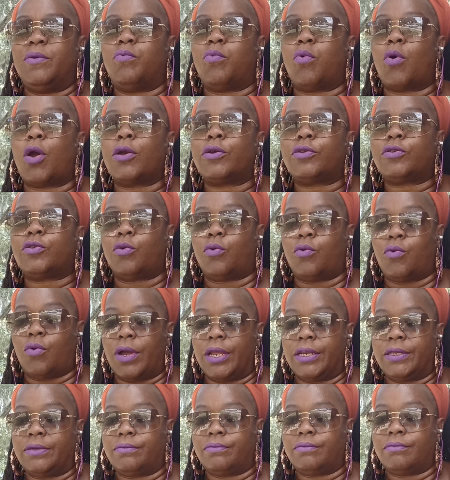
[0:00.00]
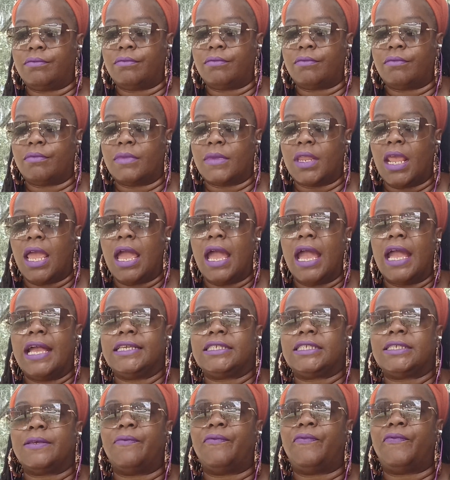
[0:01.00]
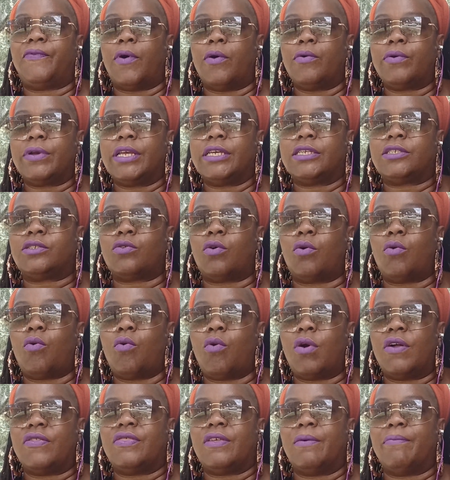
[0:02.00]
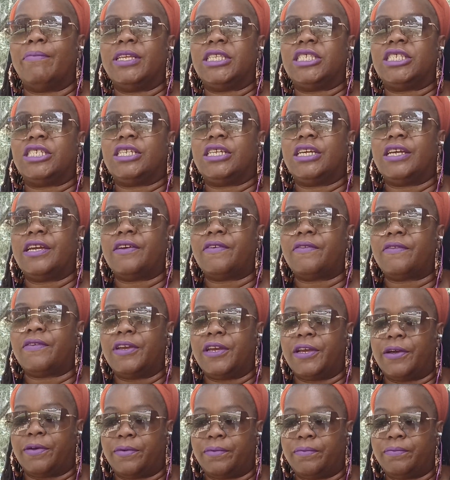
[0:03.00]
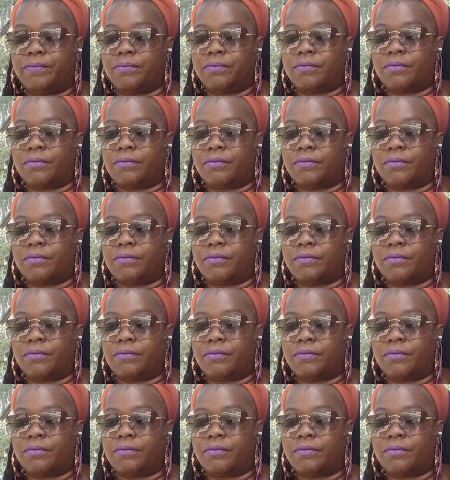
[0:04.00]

worked on. And some focus on the material,